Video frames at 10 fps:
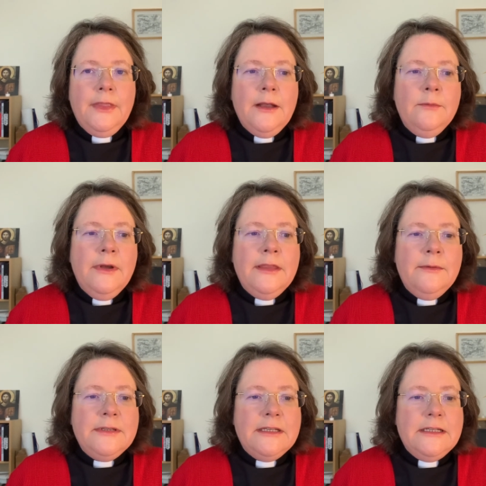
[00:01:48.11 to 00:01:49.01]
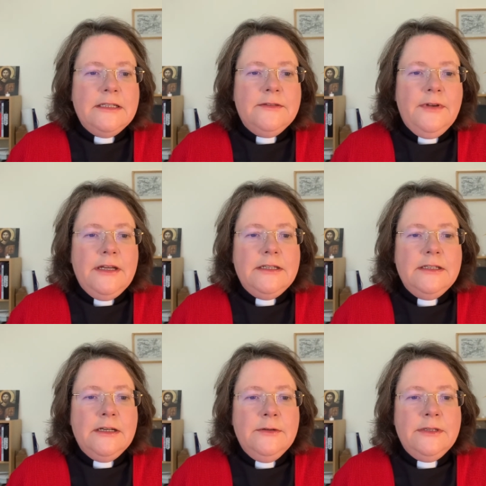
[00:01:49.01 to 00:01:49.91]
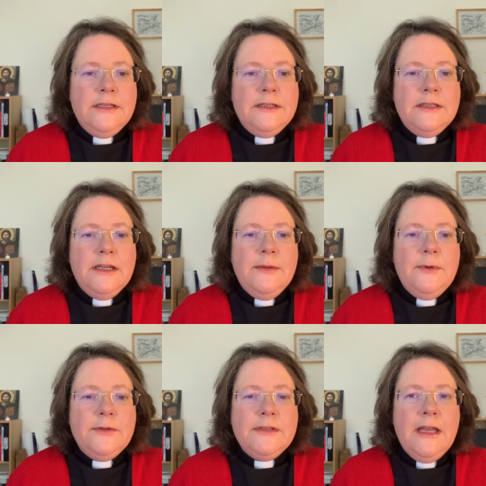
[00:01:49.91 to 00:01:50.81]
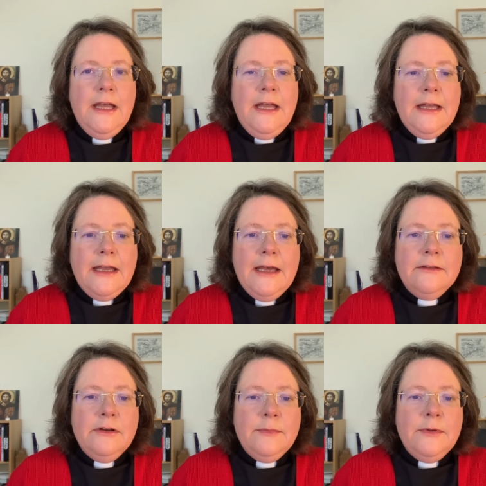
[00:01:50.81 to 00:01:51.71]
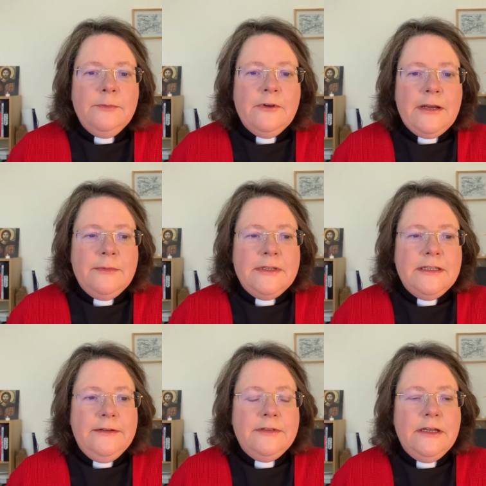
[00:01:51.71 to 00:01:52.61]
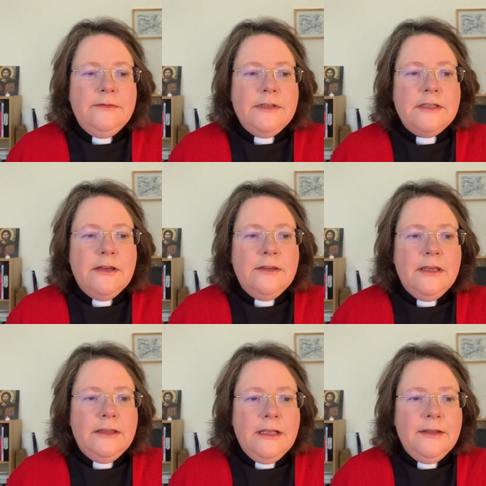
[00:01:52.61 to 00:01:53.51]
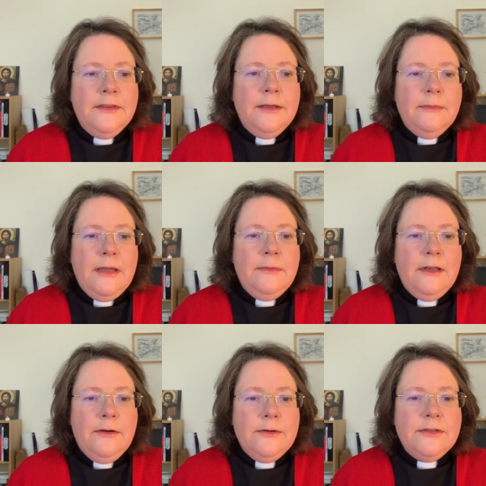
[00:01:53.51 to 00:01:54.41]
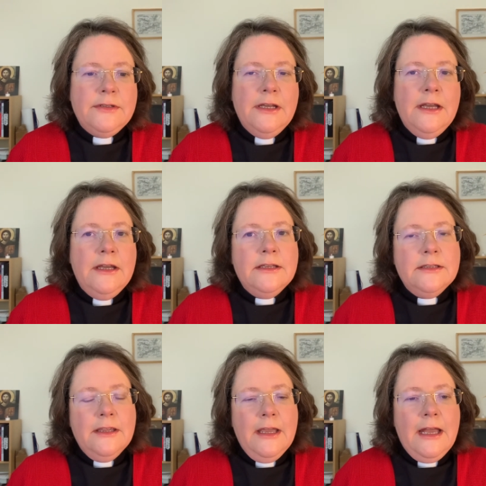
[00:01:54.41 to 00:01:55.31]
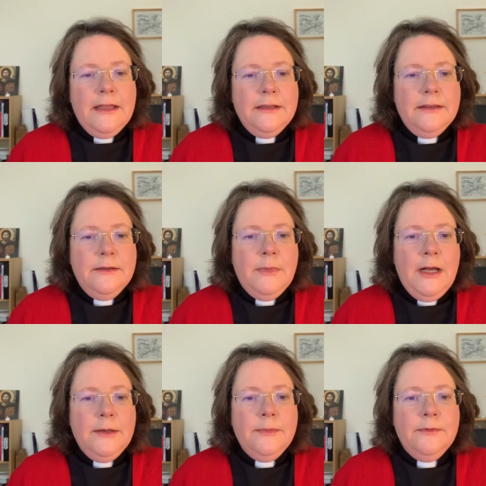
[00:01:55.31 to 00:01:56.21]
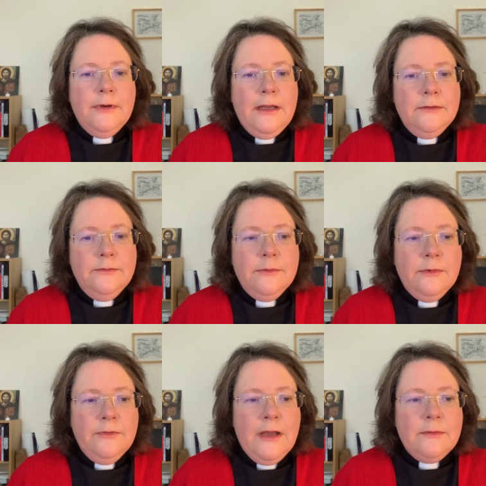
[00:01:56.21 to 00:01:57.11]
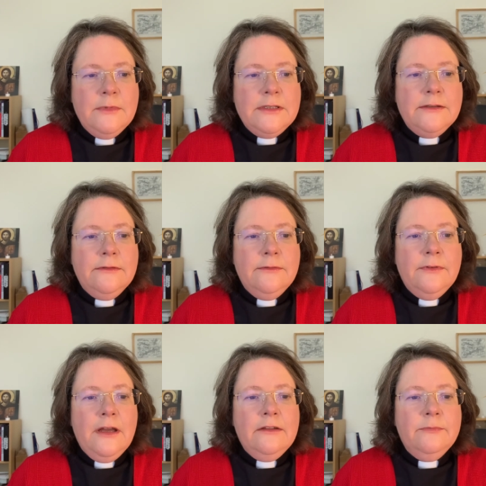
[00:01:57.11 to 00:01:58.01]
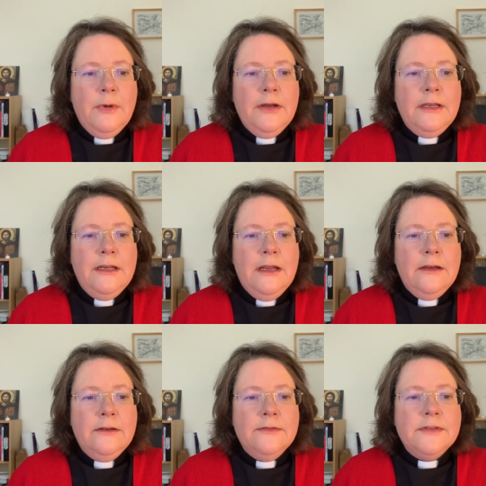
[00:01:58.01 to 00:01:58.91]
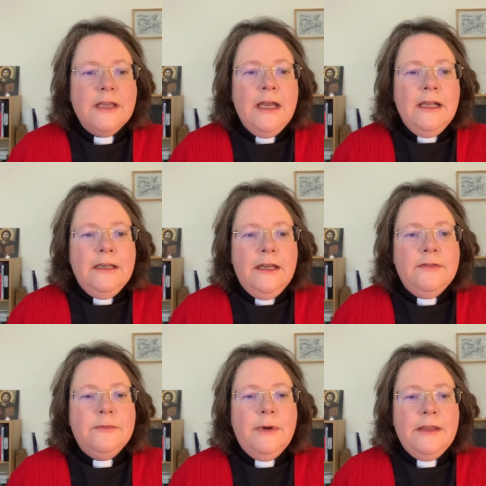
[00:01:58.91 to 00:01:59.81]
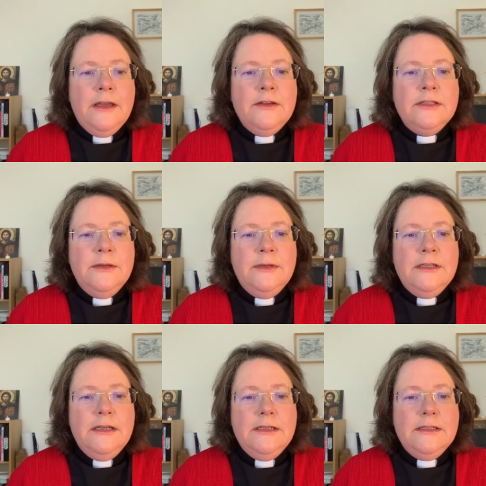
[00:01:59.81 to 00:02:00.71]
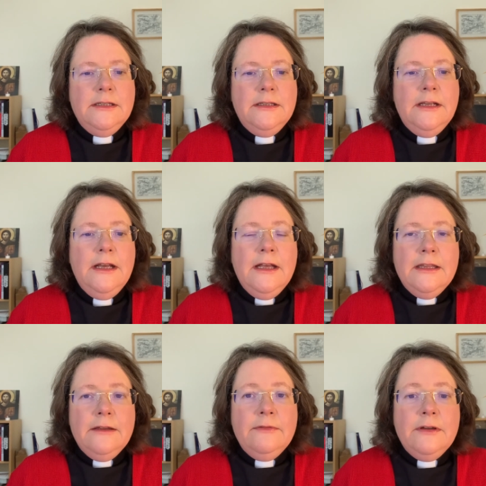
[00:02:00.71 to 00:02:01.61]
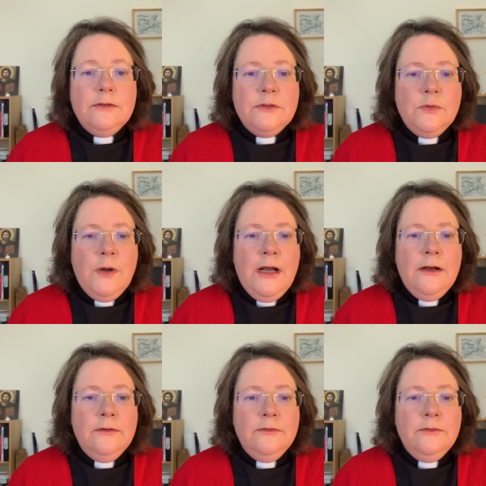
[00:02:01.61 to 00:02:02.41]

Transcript: When they were satisfied, he told his disciples, Gather up the fragments left over so that nothing may be lost. So they gathered them up, and from the fragments of the five barley loaves left by those who had eaten, they filled twelve